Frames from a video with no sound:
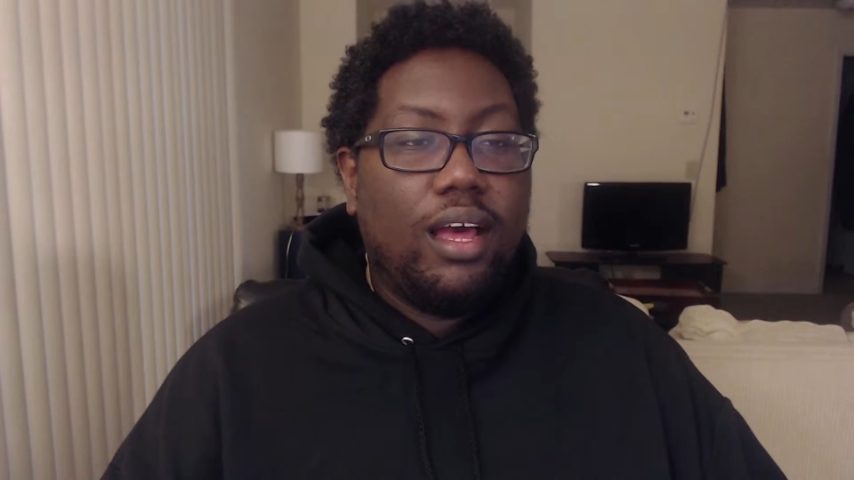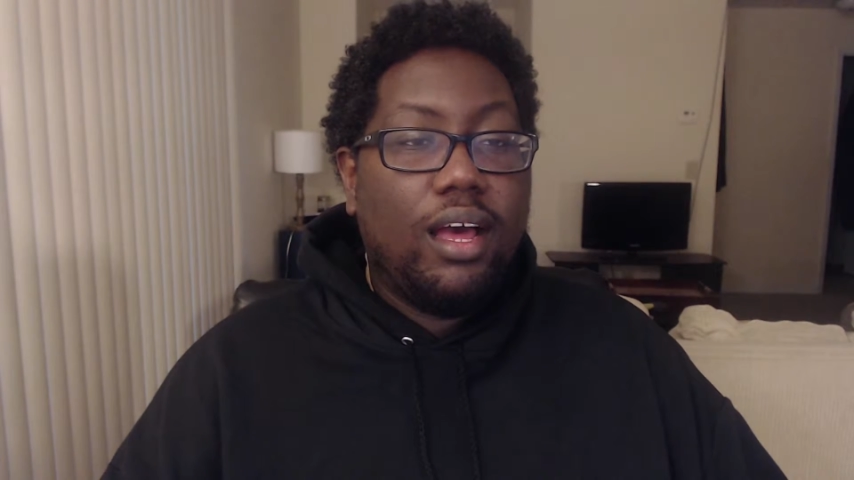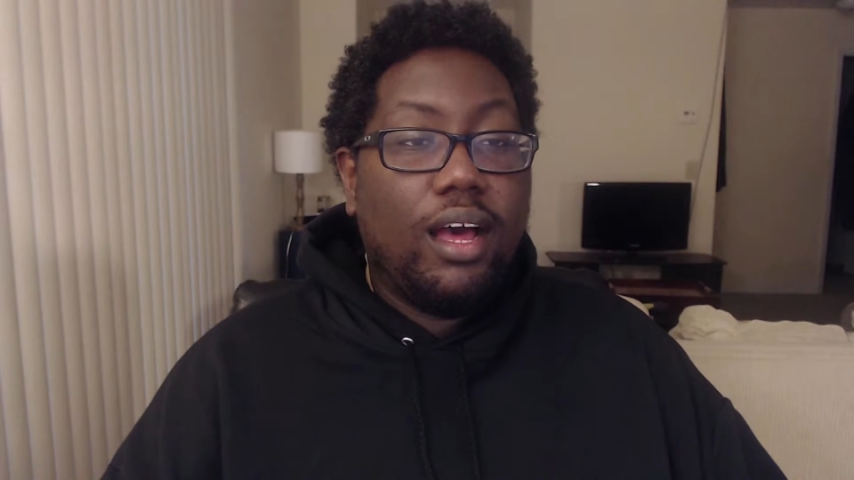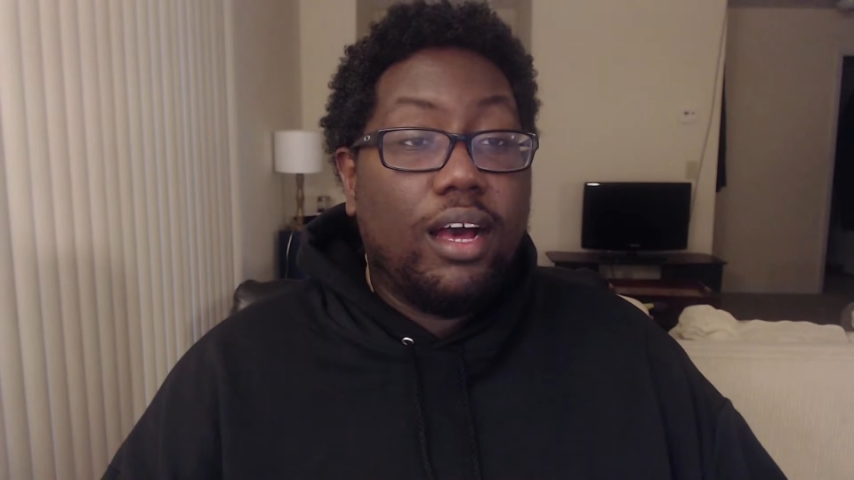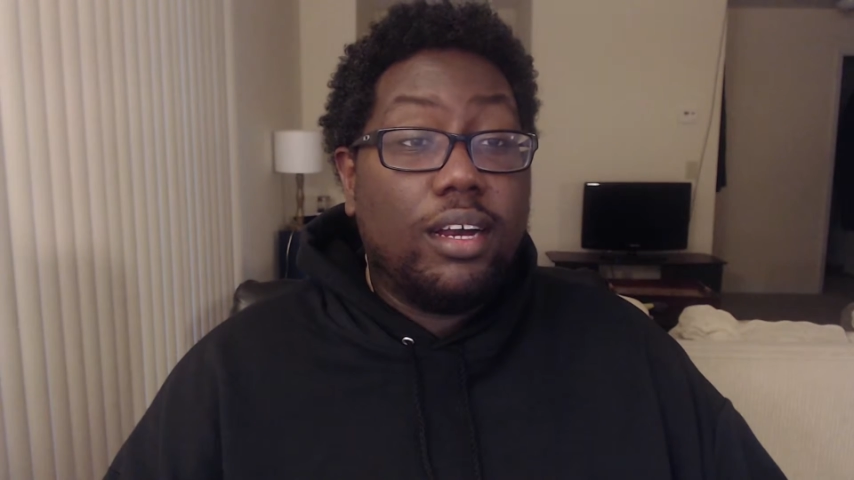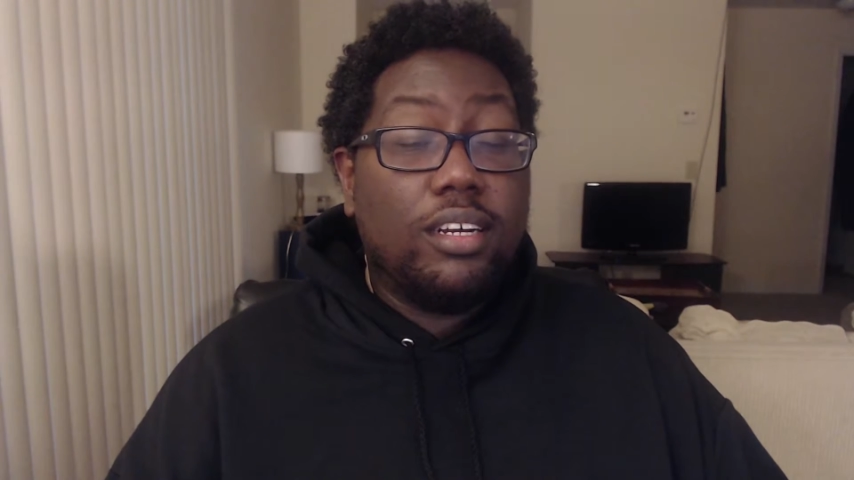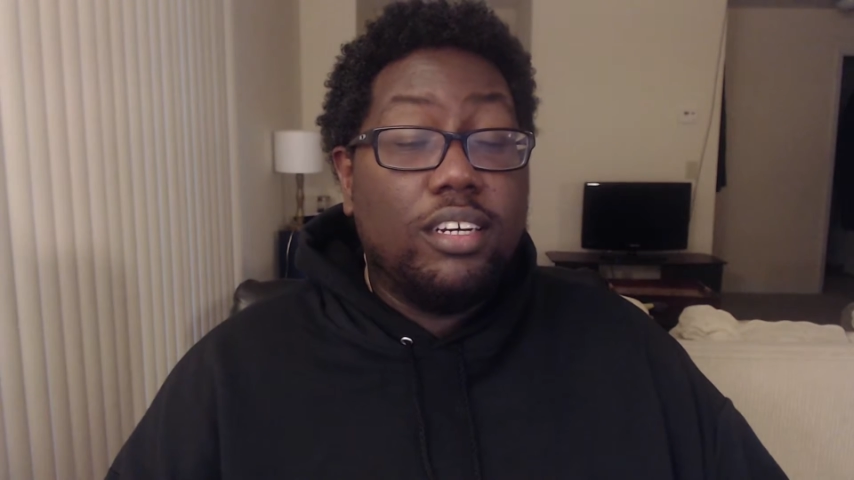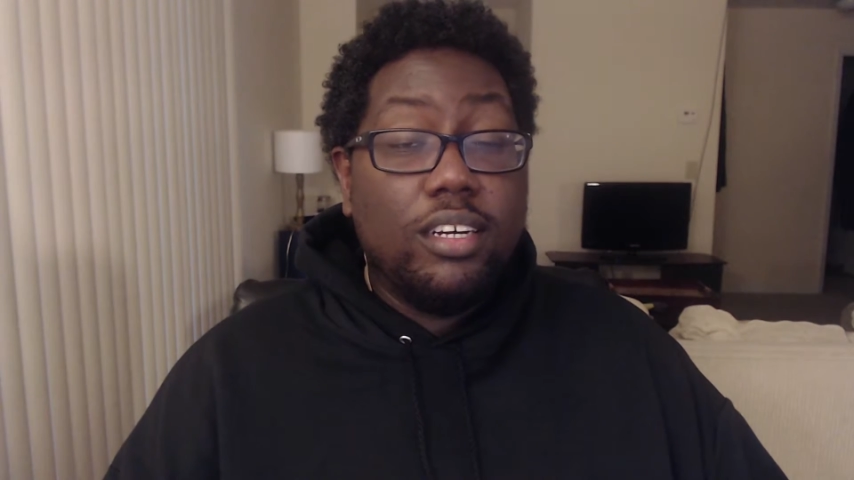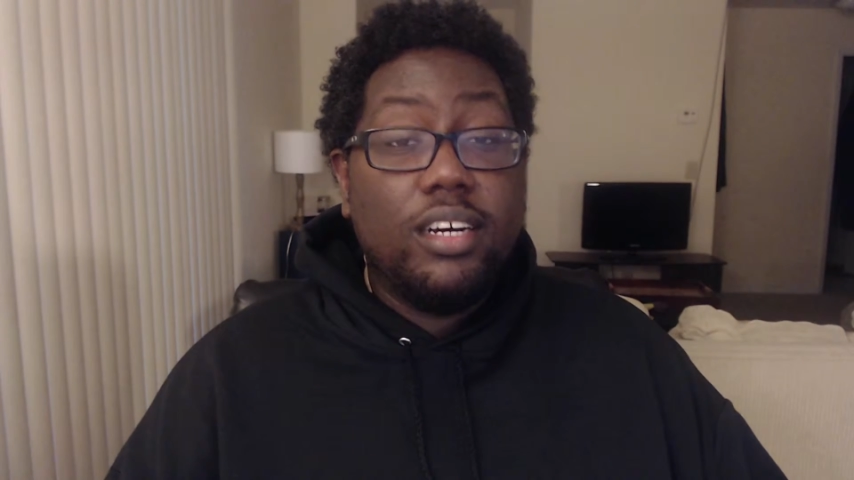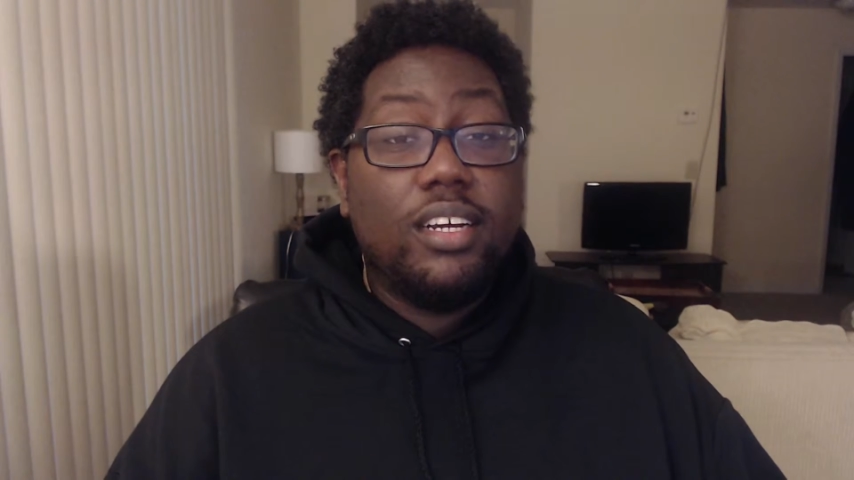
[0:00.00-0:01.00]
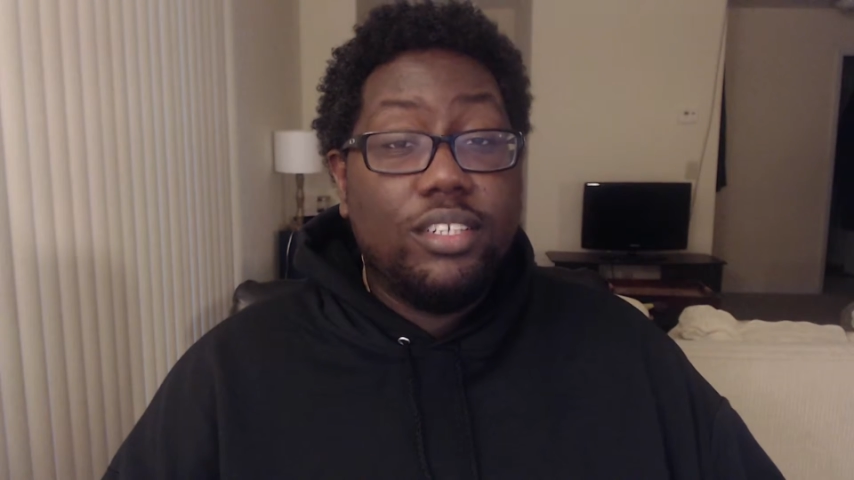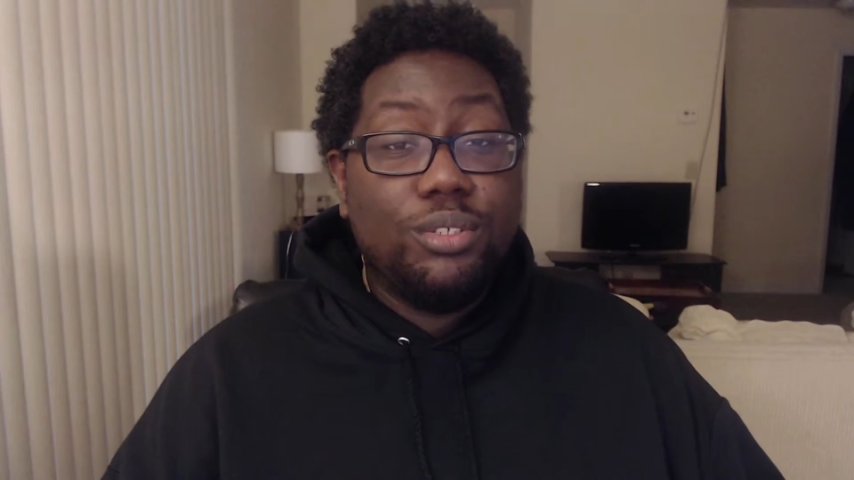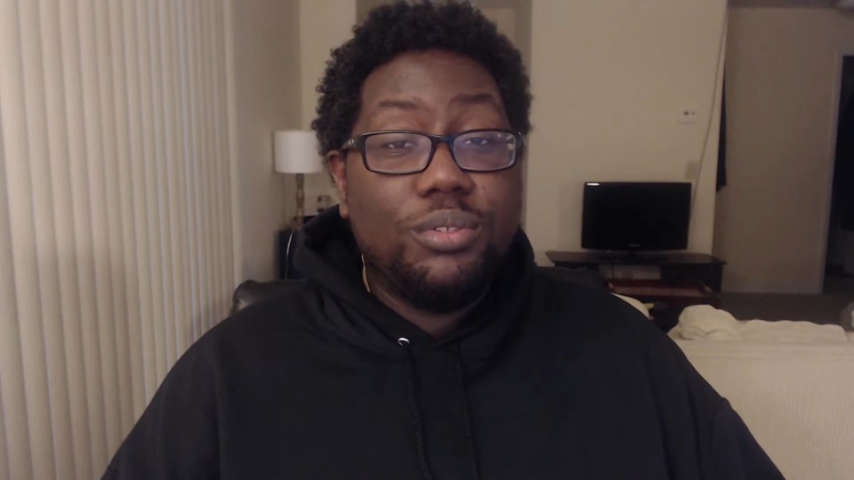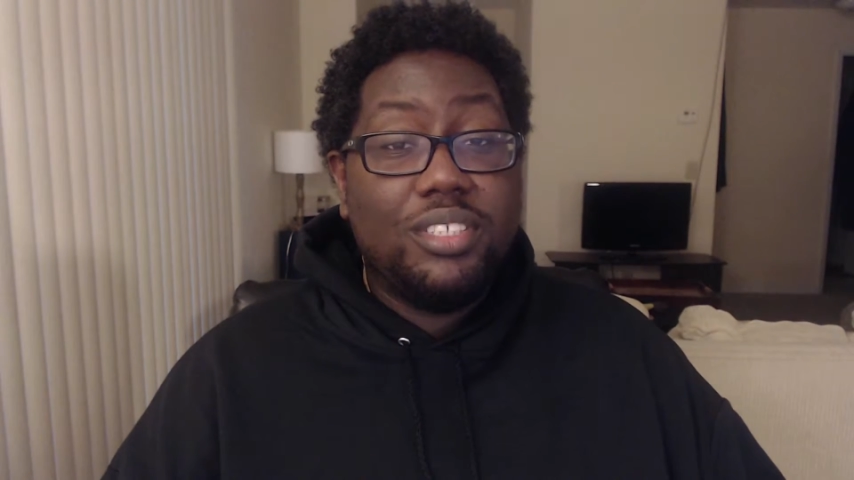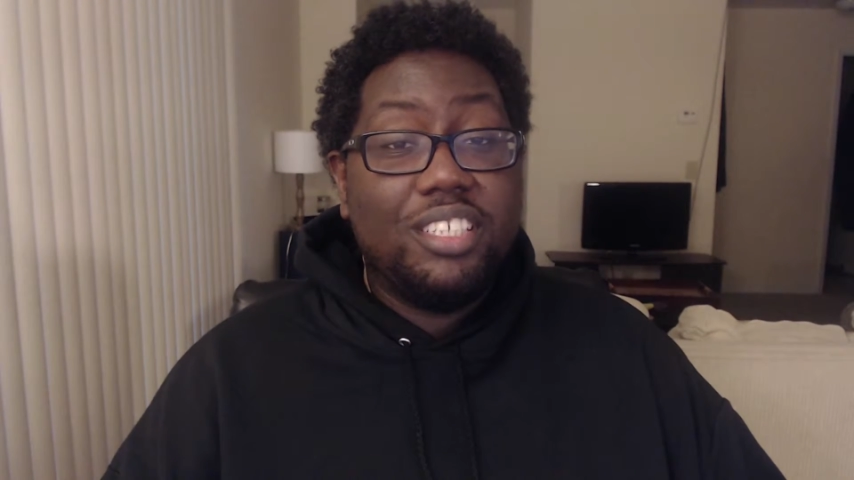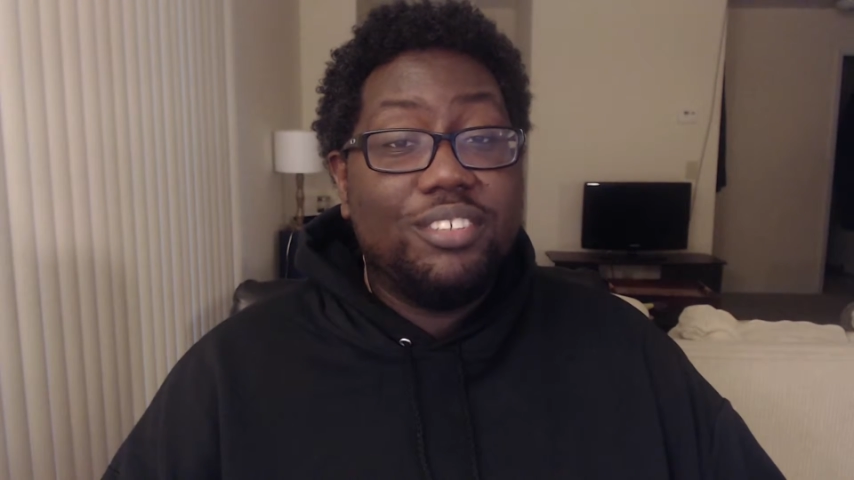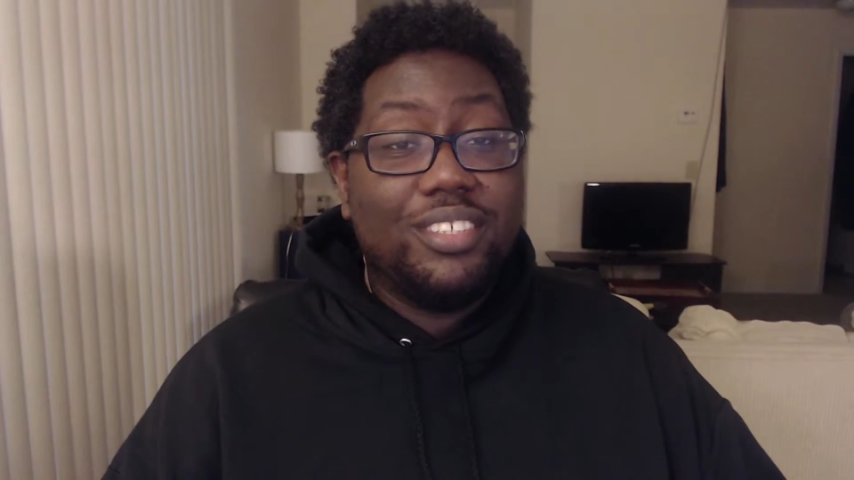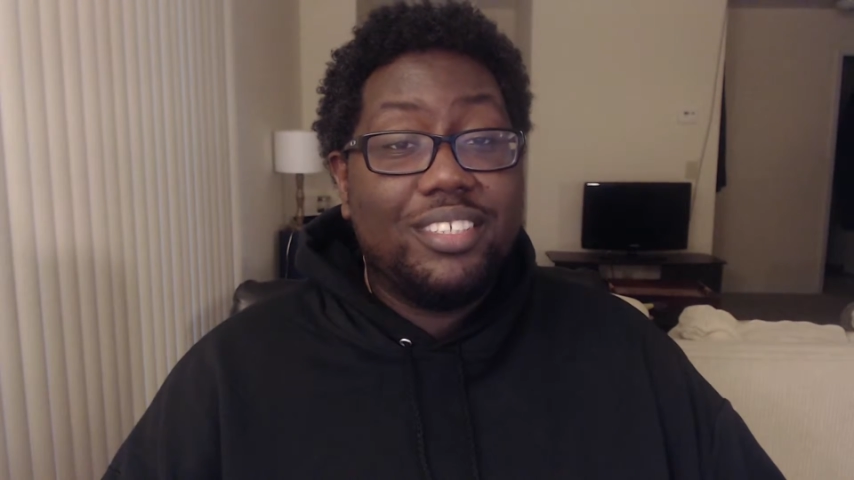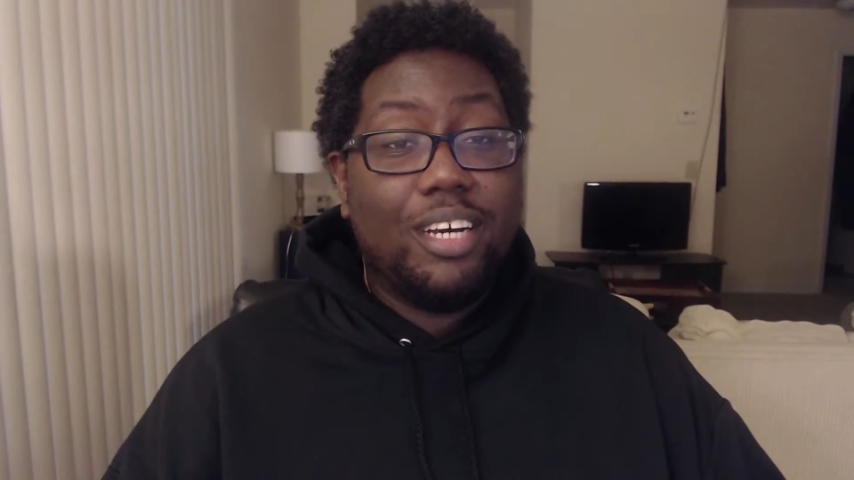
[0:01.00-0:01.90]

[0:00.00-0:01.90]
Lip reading: a good new series